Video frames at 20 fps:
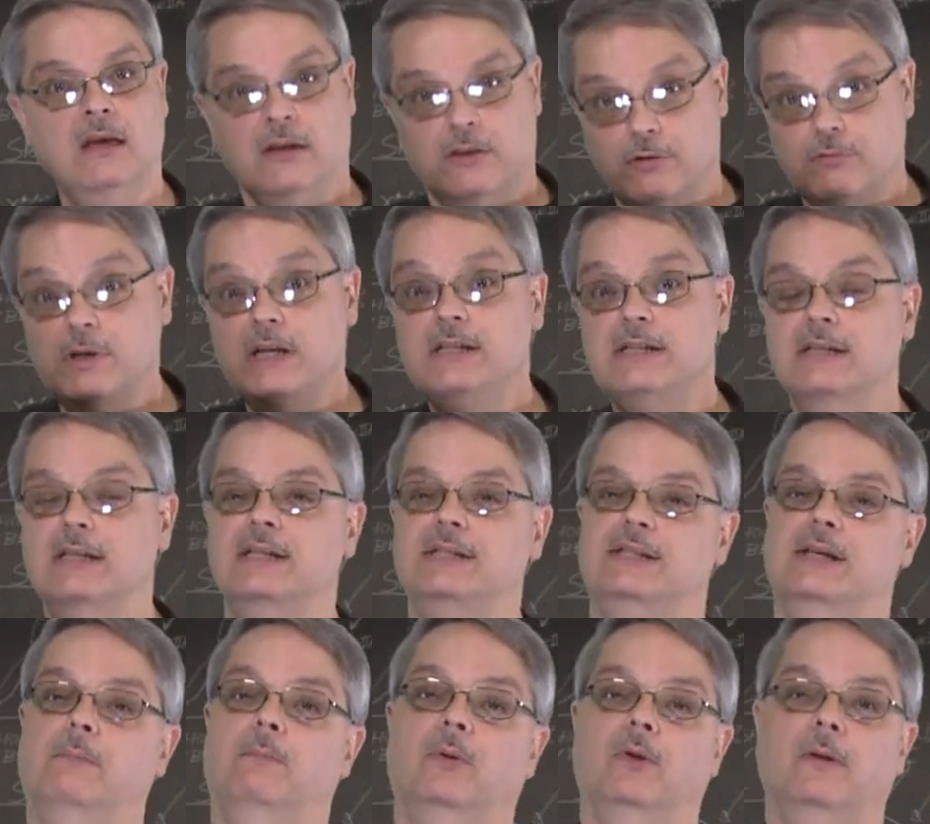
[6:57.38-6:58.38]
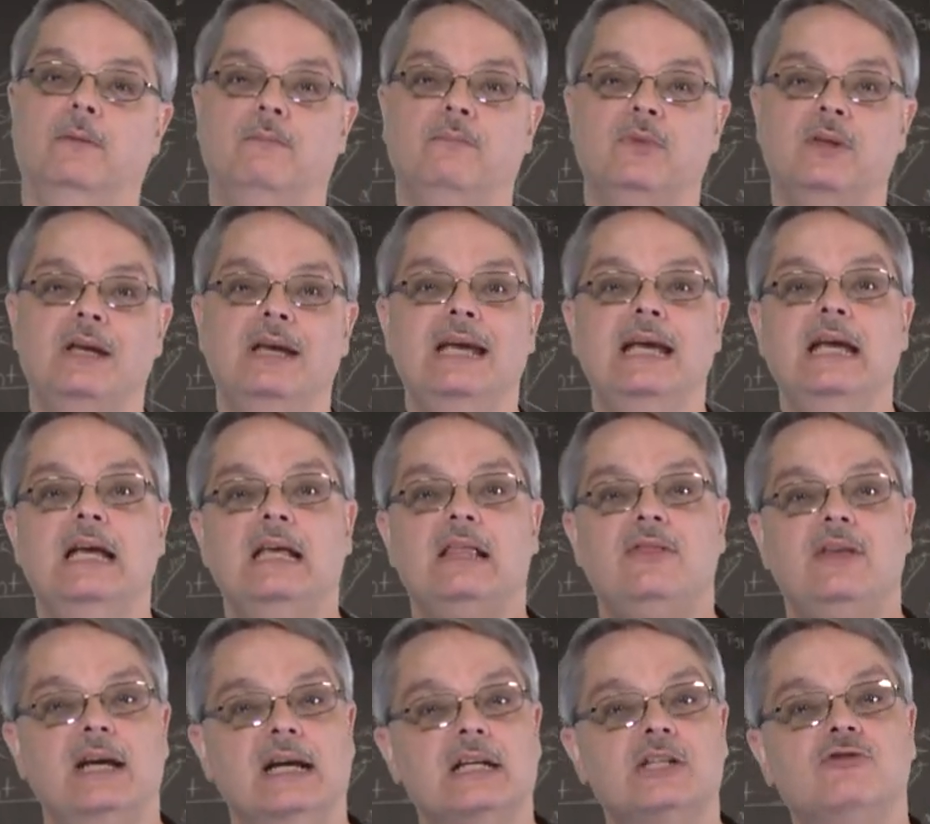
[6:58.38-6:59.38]
The reason is simple.
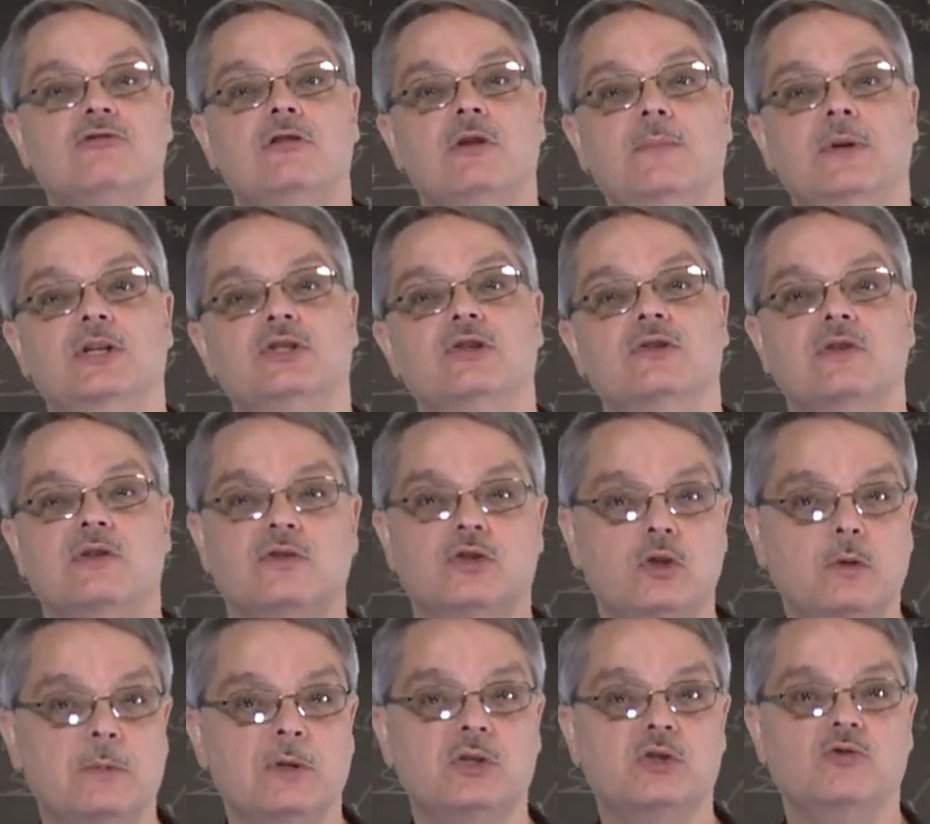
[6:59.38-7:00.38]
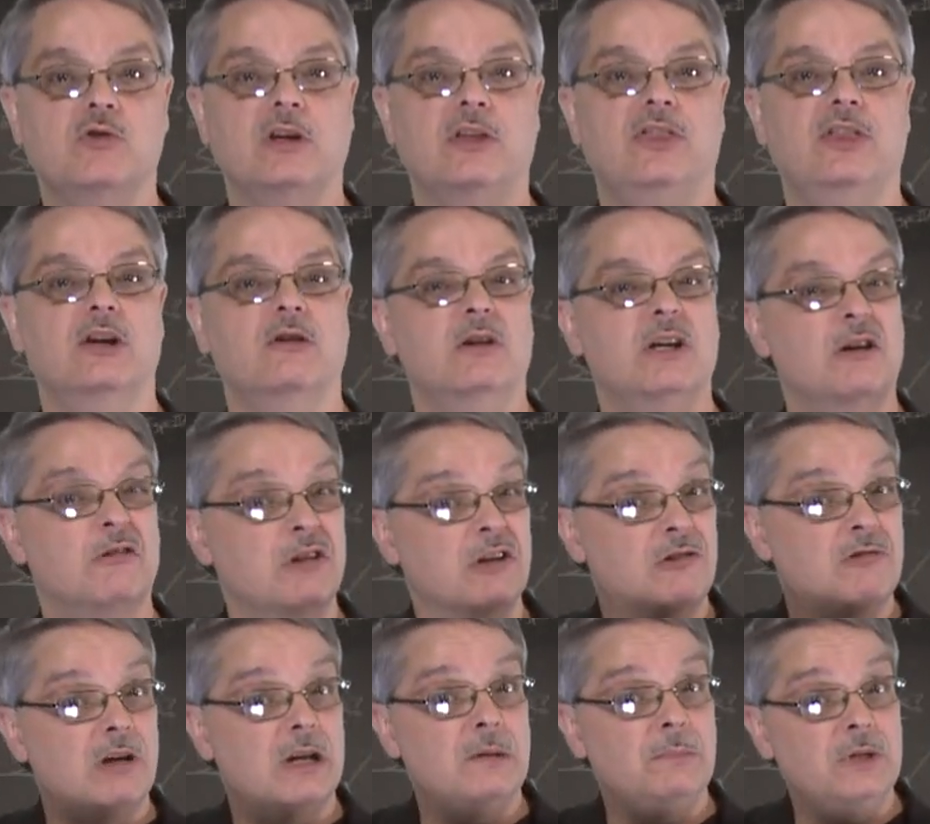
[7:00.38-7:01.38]
The extra dimensions of superstring theory are
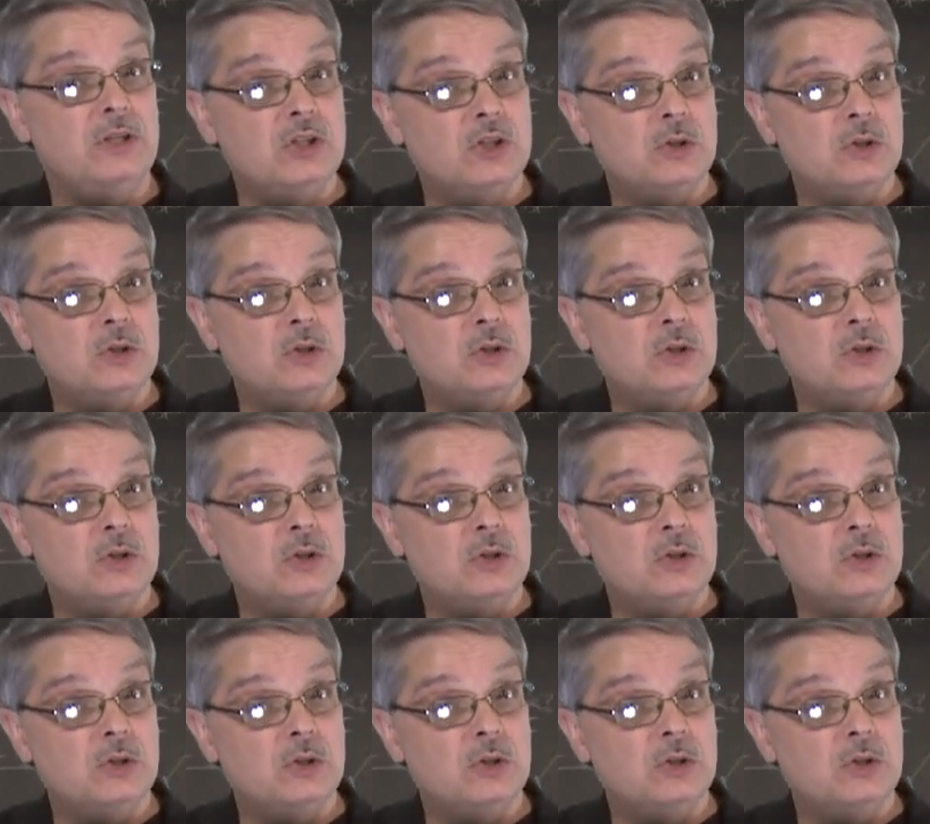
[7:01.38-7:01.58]
incredibly